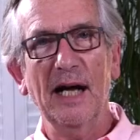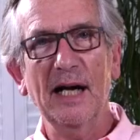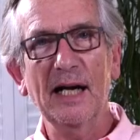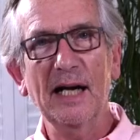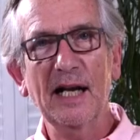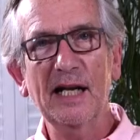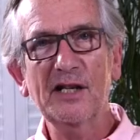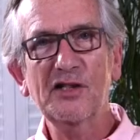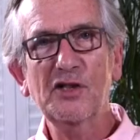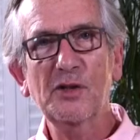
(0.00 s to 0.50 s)

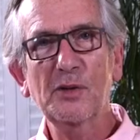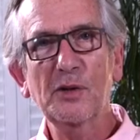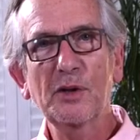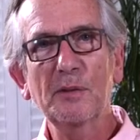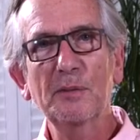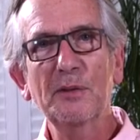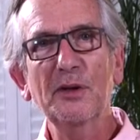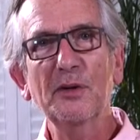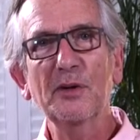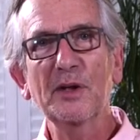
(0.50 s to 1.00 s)
unless you
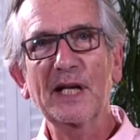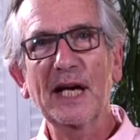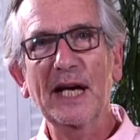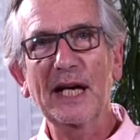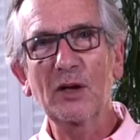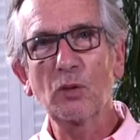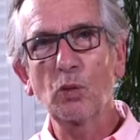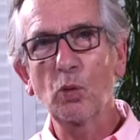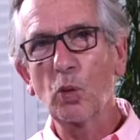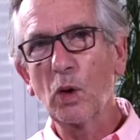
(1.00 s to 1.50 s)

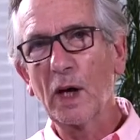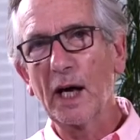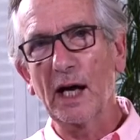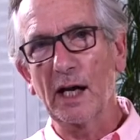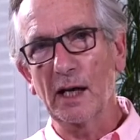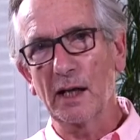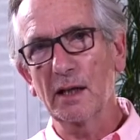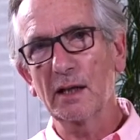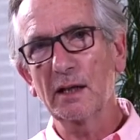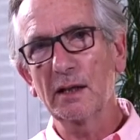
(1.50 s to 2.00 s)
communicate
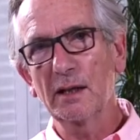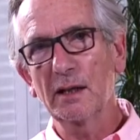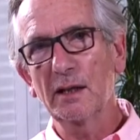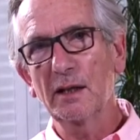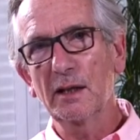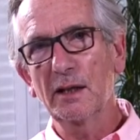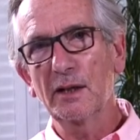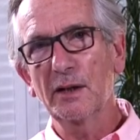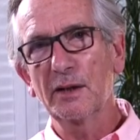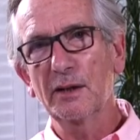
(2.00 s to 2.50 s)
well,
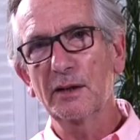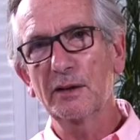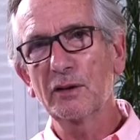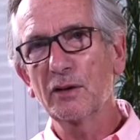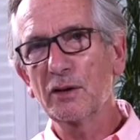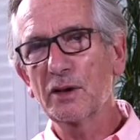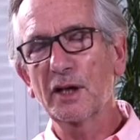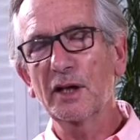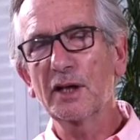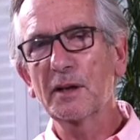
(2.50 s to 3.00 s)

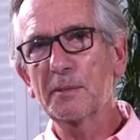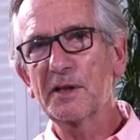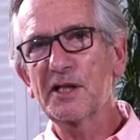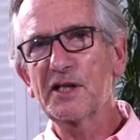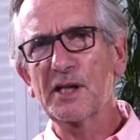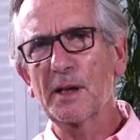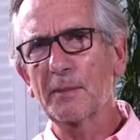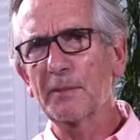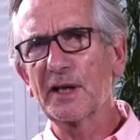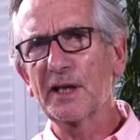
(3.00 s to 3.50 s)
you're going to be
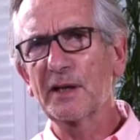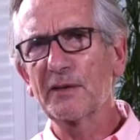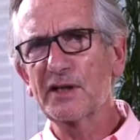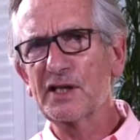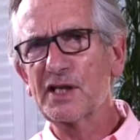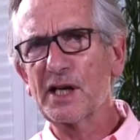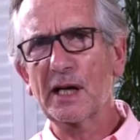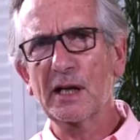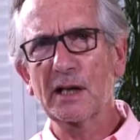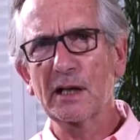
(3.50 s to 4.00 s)
something of
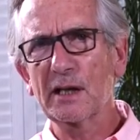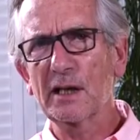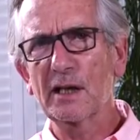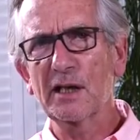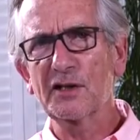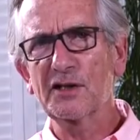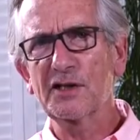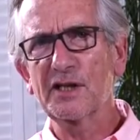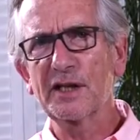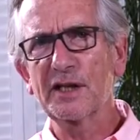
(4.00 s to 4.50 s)
a second-class